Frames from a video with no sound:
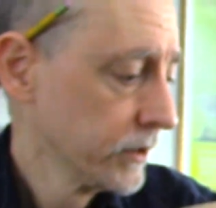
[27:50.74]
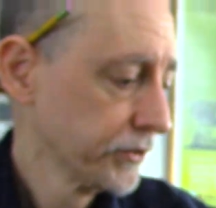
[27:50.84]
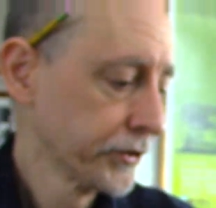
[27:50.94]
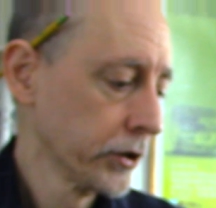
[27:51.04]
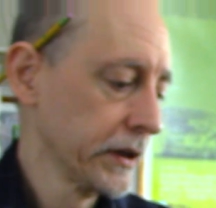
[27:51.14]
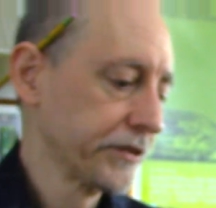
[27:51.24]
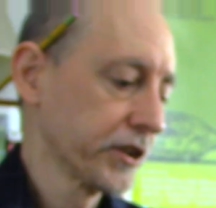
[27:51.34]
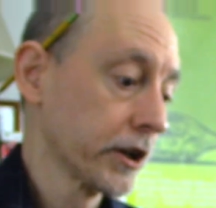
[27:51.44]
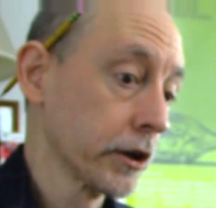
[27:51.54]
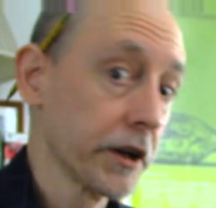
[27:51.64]
so that's
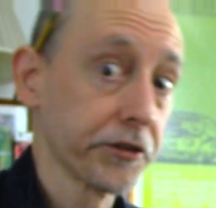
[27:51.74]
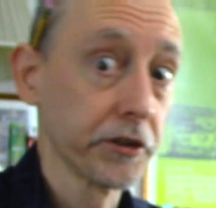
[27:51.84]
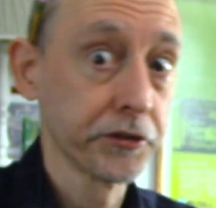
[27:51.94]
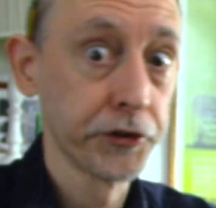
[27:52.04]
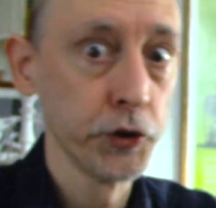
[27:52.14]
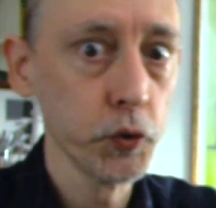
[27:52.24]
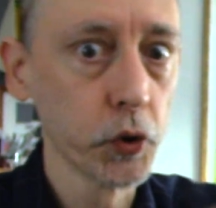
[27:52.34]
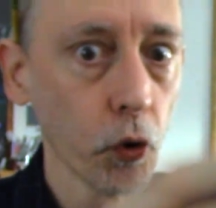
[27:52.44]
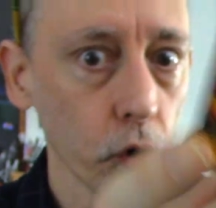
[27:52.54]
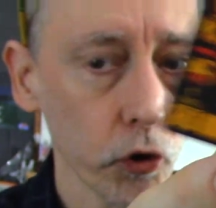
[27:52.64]
going to cost us 2
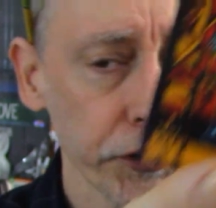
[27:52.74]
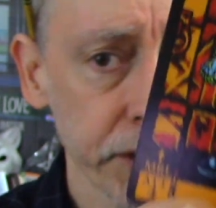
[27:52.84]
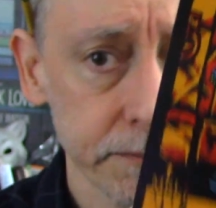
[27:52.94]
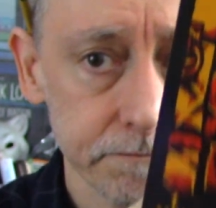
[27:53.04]
gold.